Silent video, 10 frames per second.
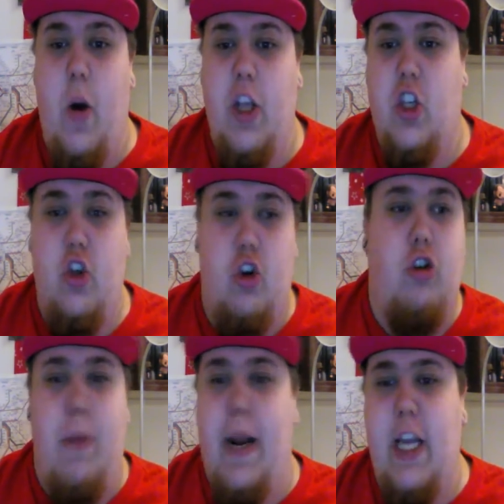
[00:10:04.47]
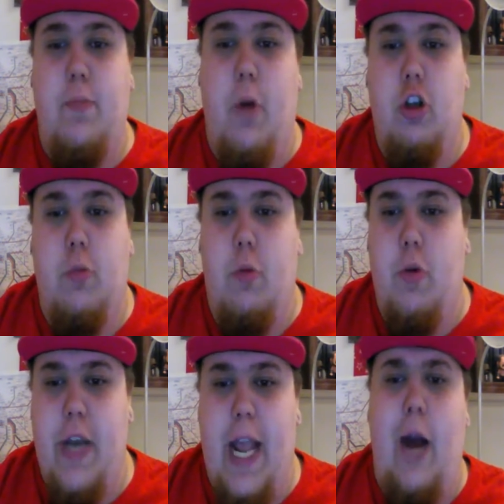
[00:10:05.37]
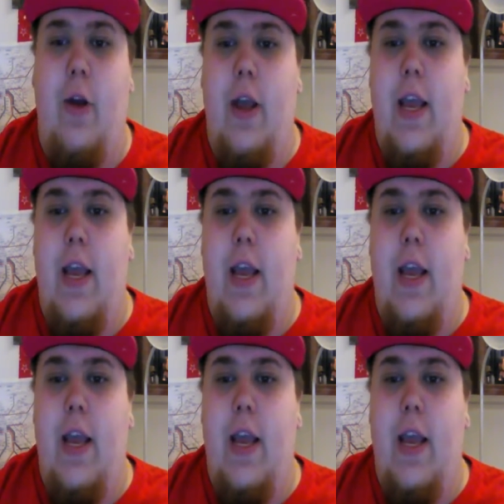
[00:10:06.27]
I wanted to chuck as many as possible, but now